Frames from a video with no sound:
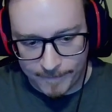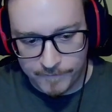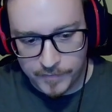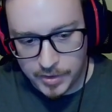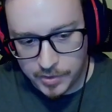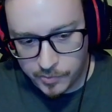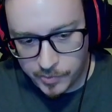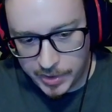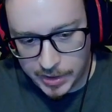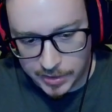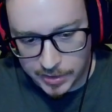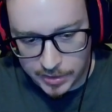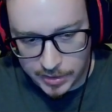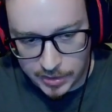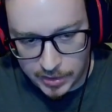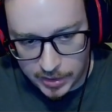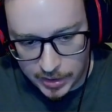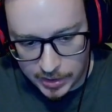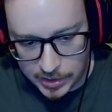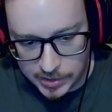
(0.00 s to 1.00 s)
Get
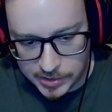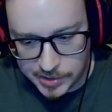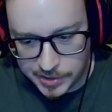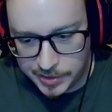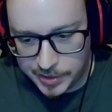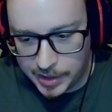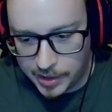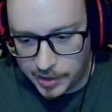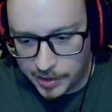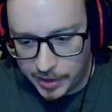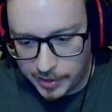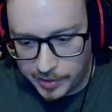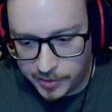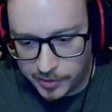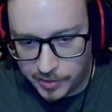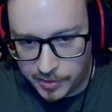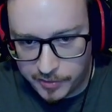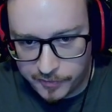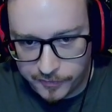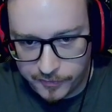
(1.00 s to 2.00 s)
the ace-9
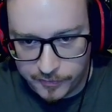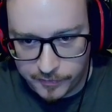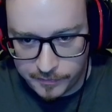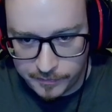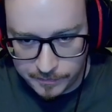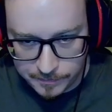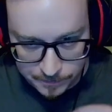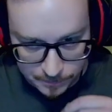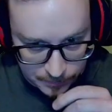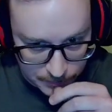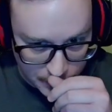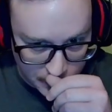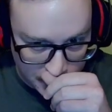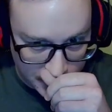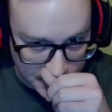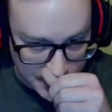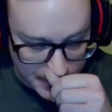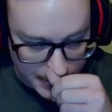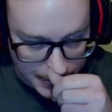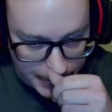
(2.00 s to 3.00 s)
off the
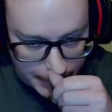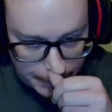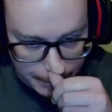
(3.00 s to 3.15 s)
next hand.